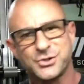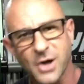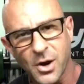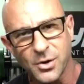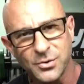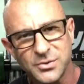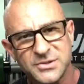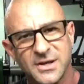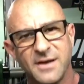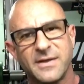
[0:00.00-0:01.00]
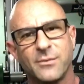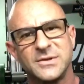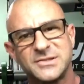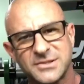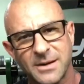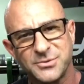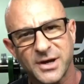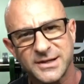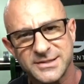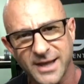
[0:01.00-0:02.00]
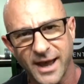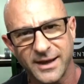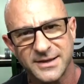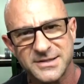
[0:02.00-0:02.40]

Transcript: shows that when subjects take